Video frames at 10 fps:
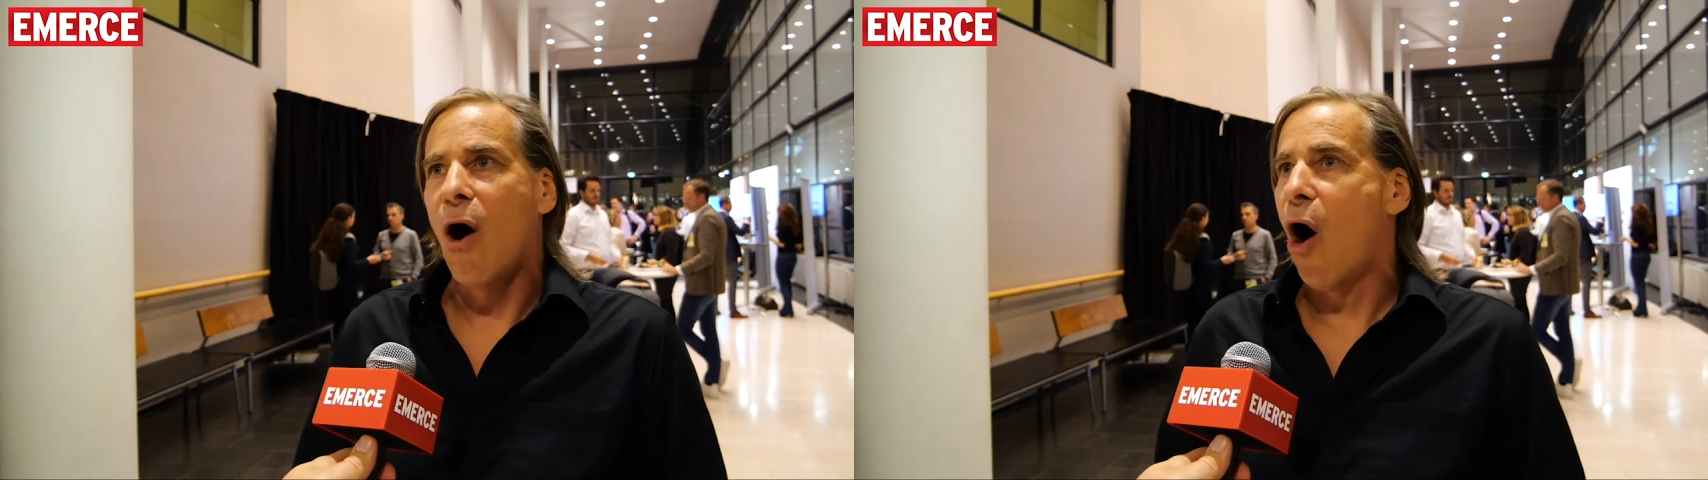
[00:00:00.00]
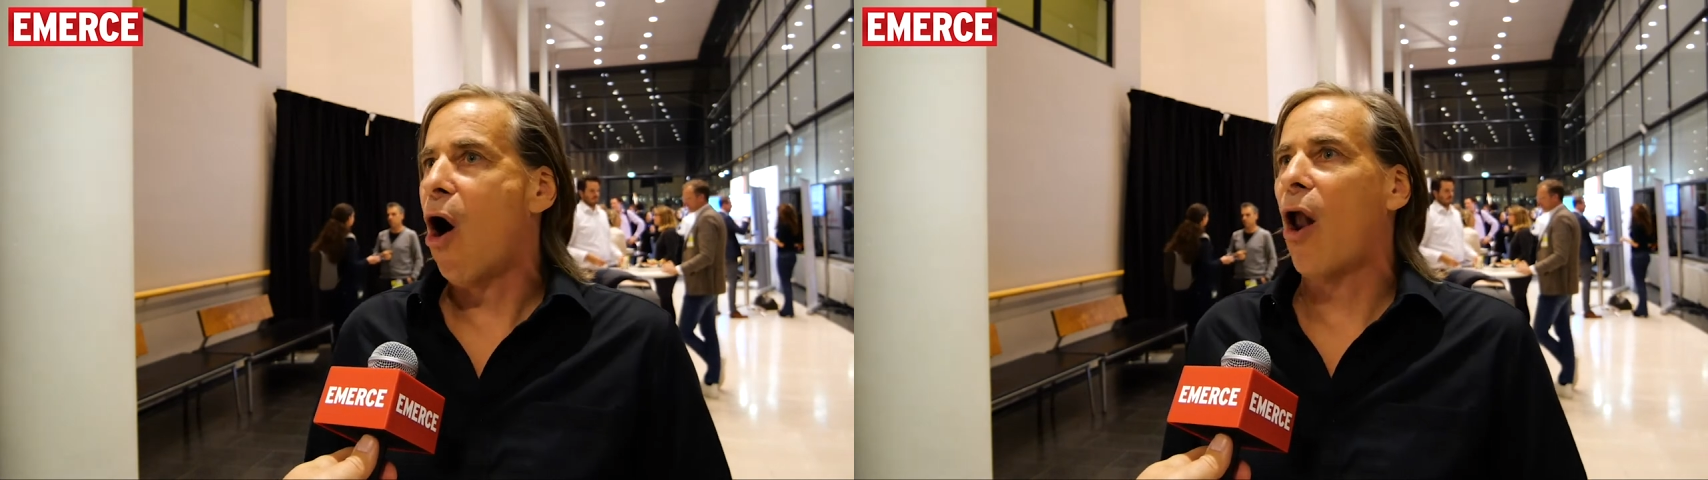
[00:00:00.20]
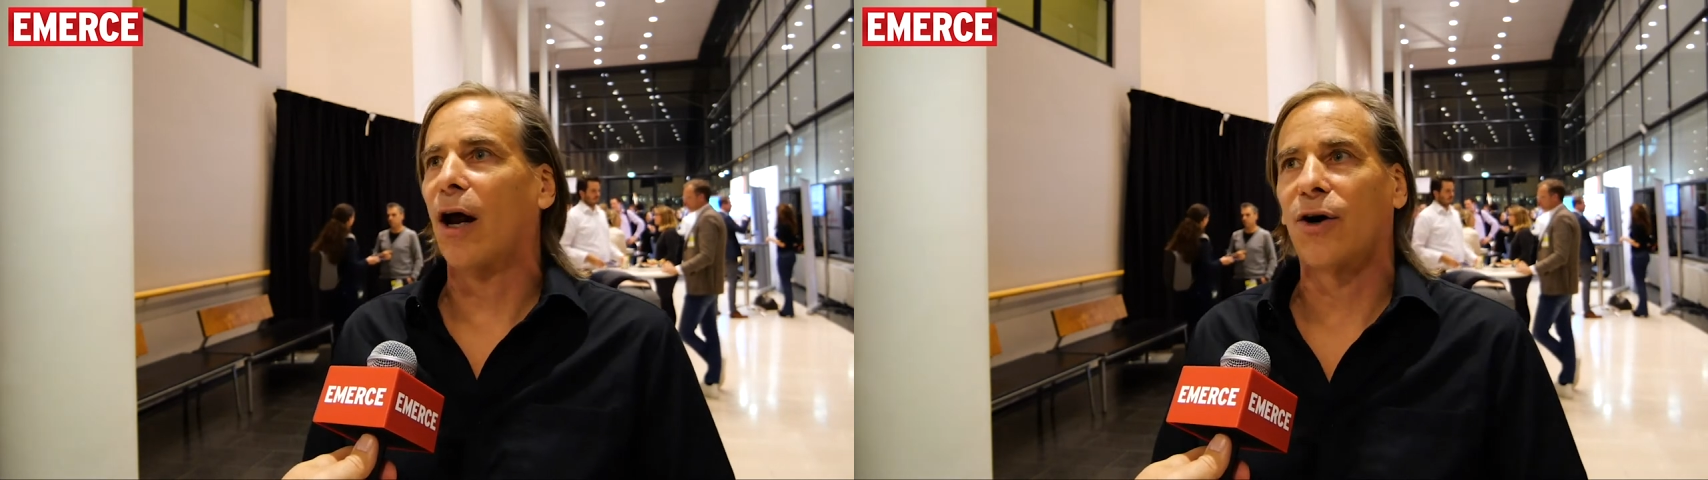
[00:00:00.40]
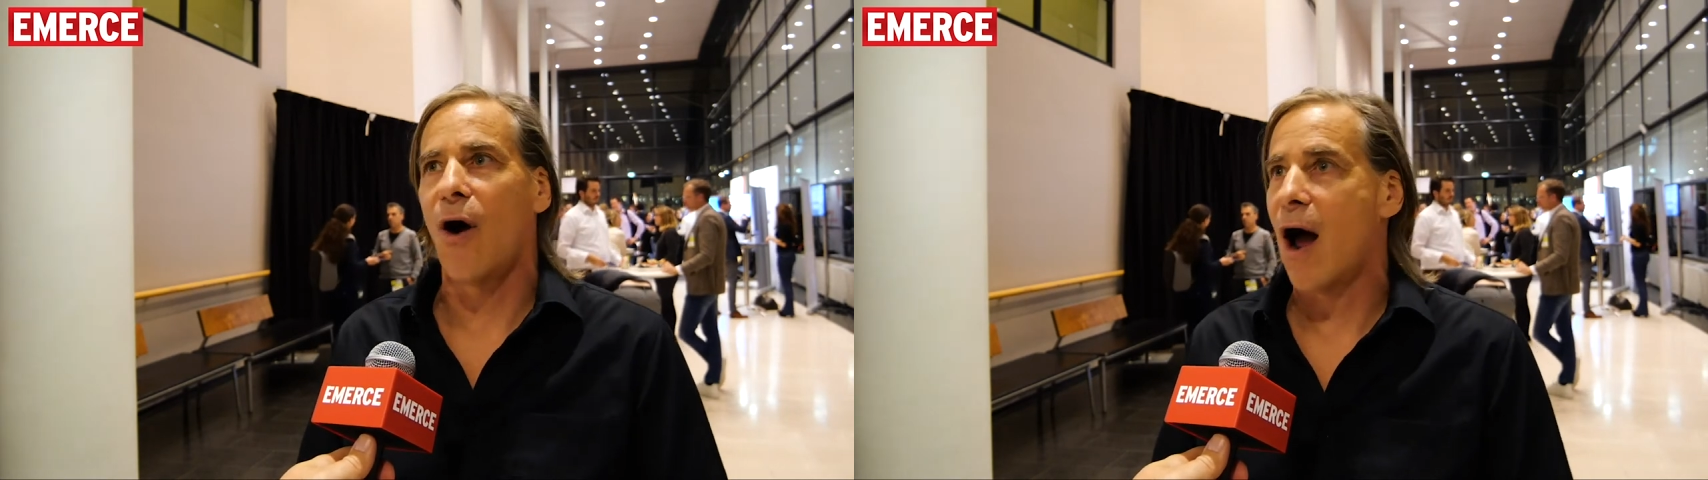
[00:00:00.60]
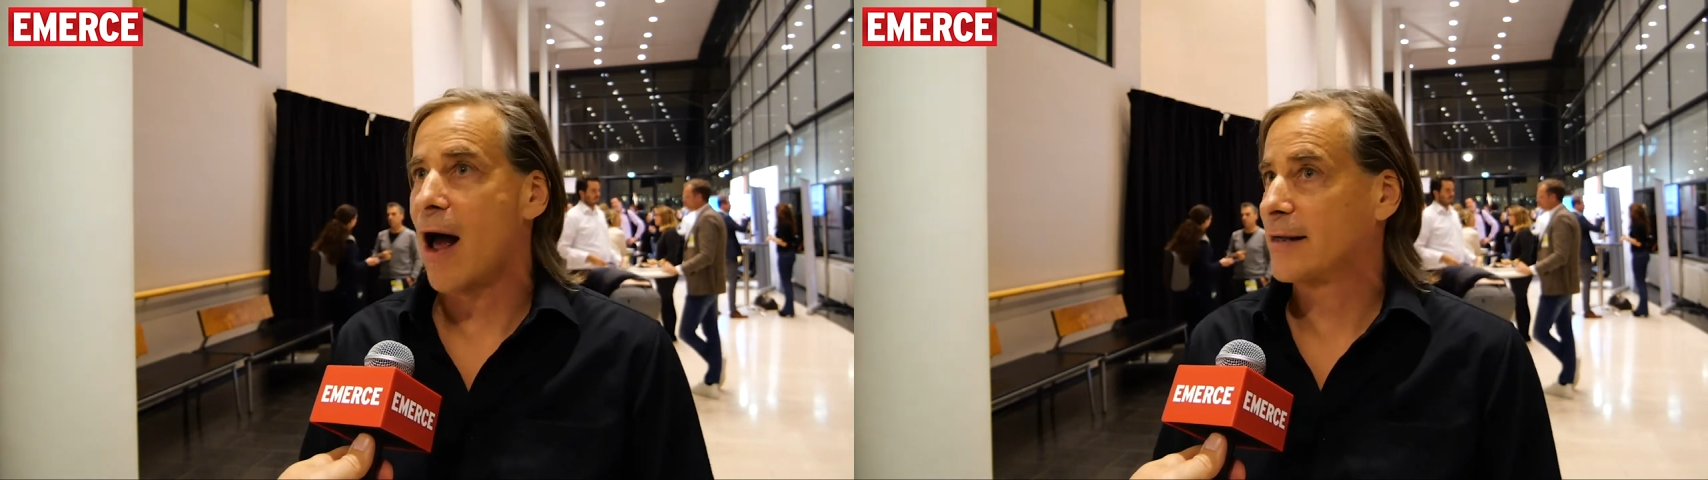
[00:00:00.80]
all
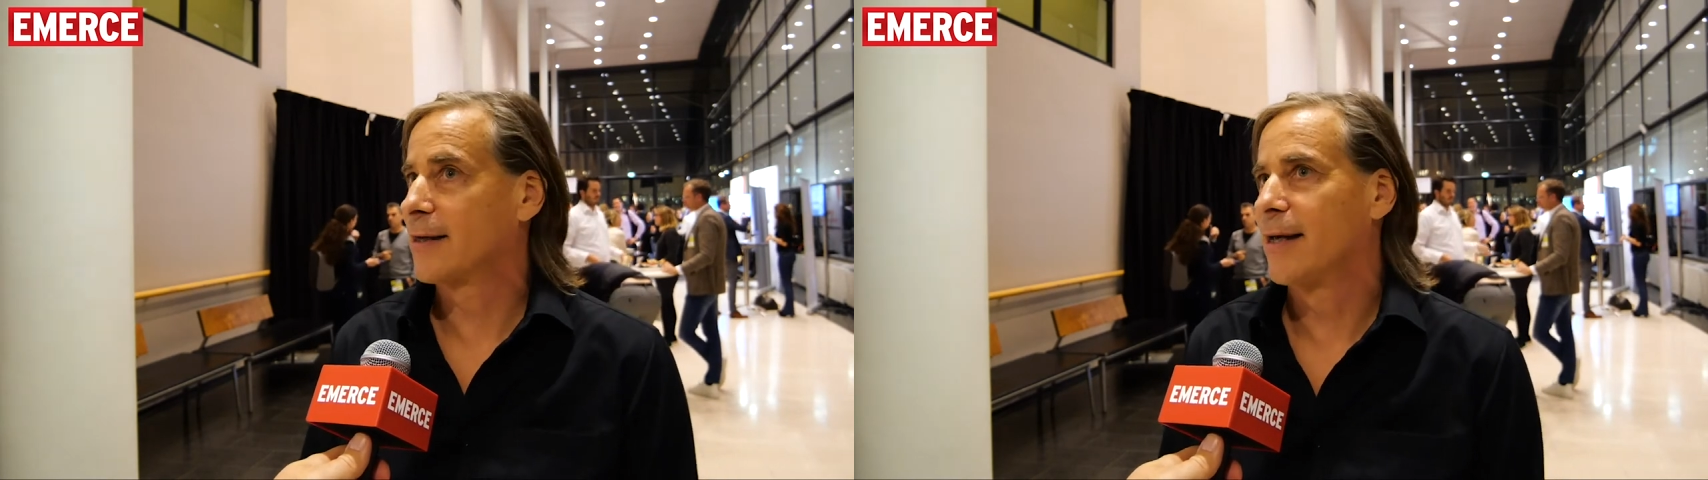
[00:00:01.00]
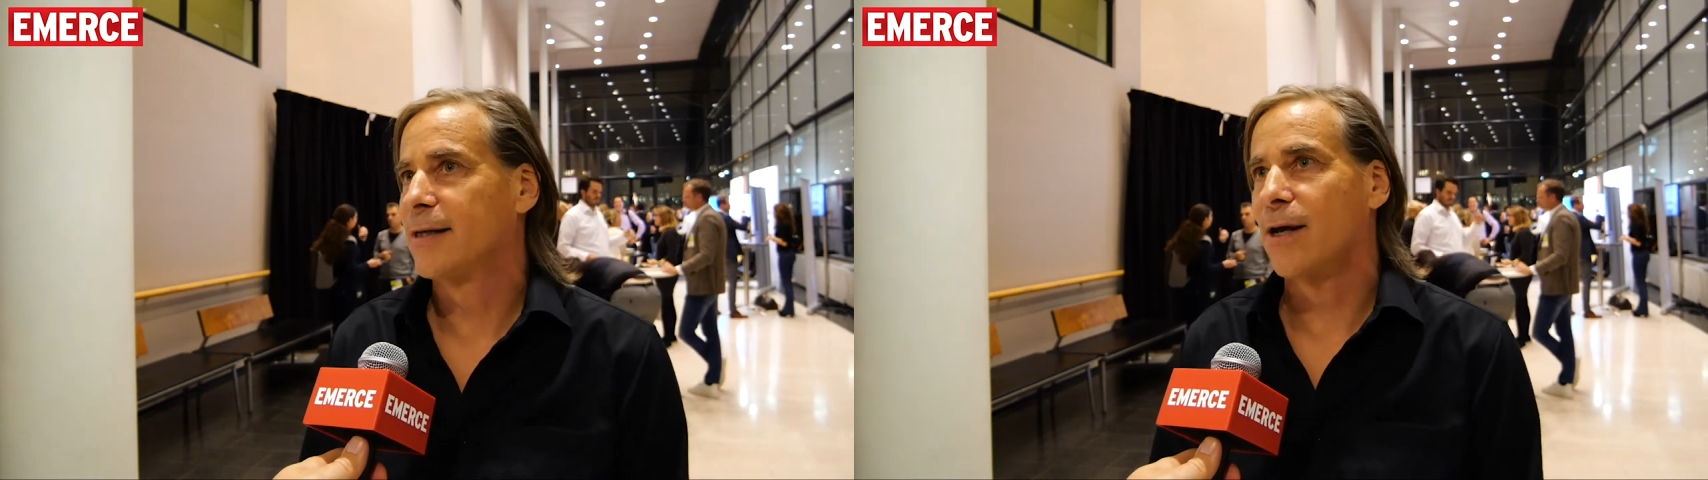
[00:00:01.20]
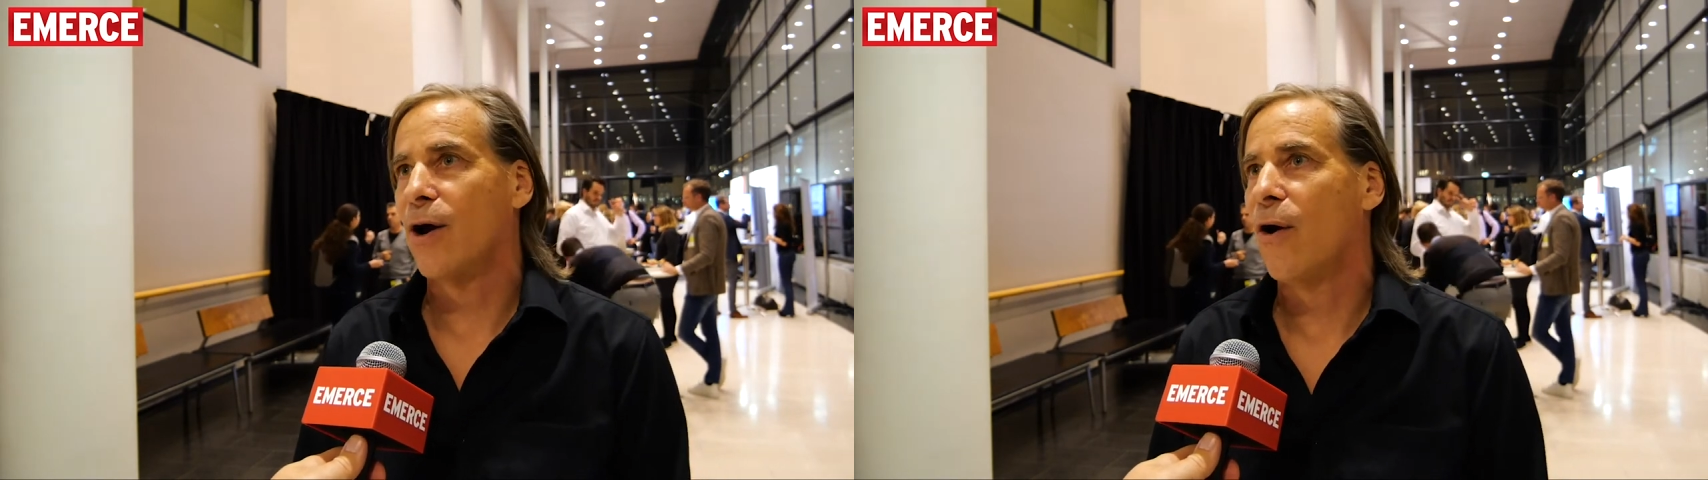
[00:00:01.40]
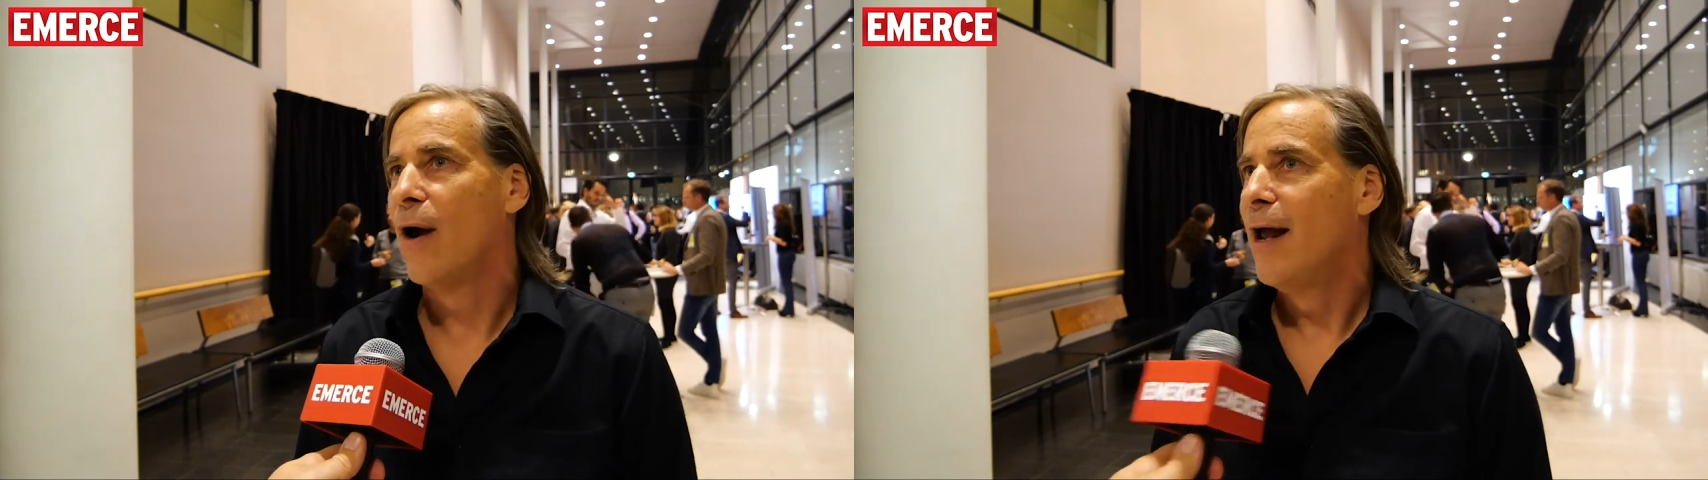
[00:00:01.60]
across. And so